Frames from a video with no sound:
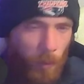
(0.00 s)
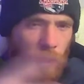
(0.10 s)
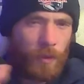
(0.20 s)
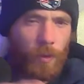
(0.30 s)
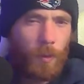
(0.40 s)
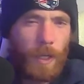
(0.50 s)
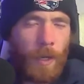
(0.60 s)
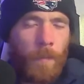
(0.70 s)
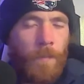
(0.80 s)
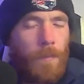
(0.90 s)
week 2
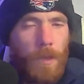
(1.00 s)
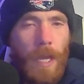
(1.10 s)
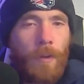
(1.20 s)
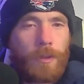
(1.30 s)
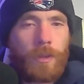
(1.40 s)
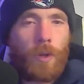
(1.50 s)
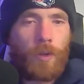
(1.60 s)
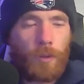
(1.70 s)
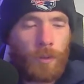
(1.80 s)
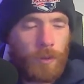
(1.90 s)
there, that was so
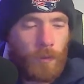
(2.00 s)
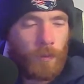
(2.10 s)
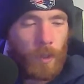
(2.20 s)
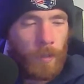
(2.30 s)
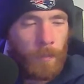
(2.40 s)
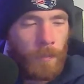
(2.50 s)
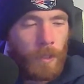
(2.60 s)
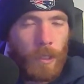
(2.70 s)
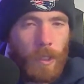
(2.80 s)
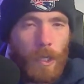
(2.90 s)
crucial for him.
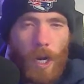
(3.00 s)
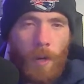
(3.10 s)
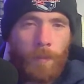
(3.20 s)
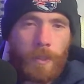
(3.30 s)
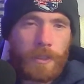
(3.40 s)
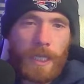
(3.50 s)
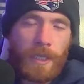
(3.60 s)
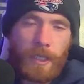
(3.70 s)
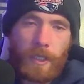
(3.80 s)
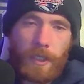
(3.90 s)
Because I
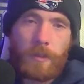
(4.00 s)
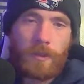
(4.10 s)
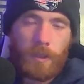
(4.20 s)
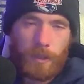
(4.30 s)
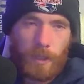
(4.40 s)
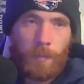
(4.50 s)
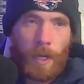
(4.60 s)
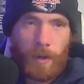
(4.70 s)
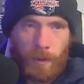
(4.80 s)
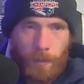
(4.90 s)
think he's gonna get
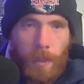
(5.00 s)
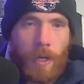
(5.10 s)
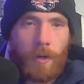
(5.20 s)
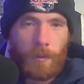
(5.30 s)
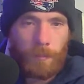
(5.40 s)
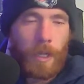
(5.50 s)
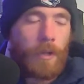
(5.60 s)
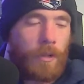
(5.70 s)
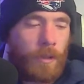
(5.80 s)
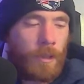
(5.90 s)
better and better and
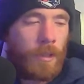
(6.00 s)
better.